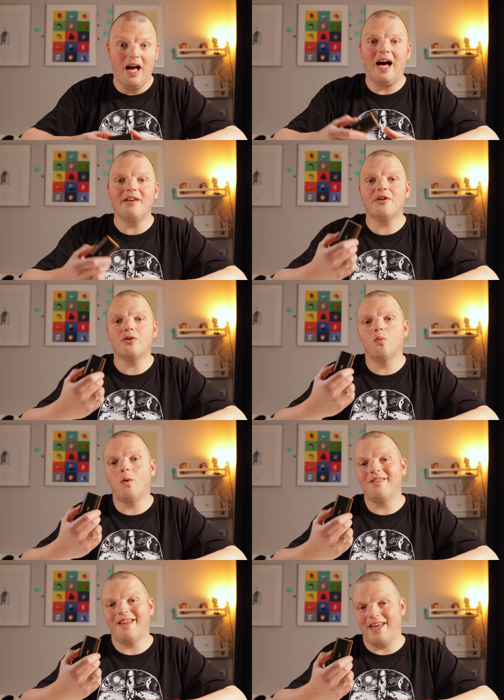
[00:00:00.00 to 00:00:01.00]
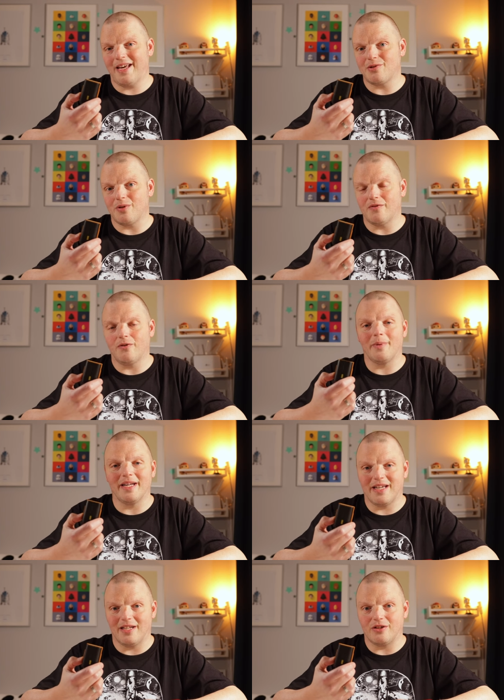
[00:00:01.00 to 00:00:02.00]
I've got one extra for my
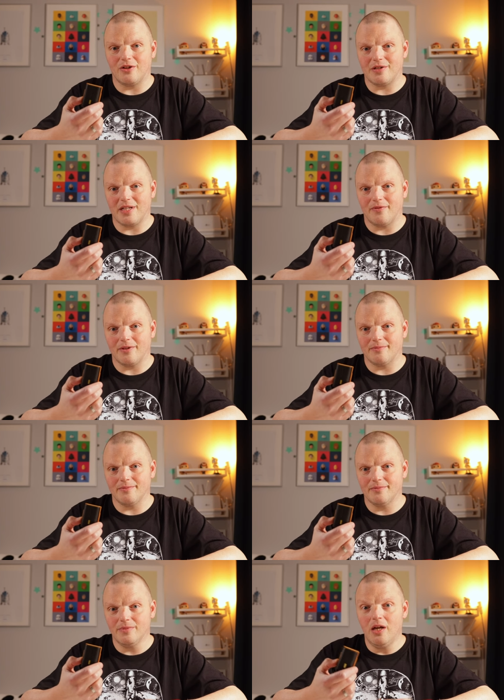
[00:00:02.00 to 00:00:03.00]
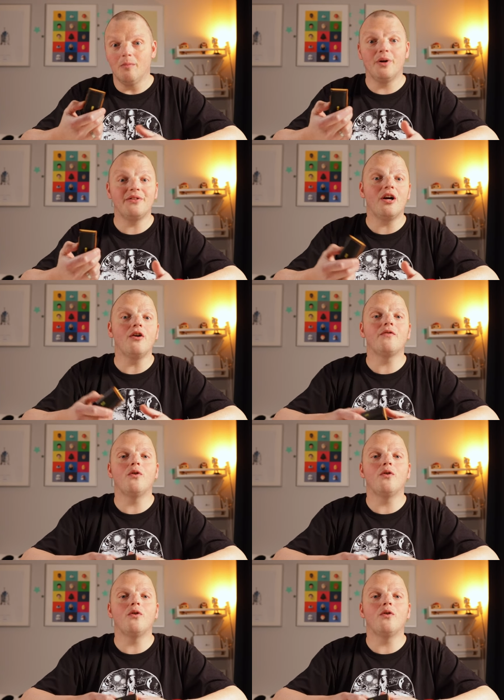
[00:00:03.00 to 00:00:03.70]
Canon R7. But there are of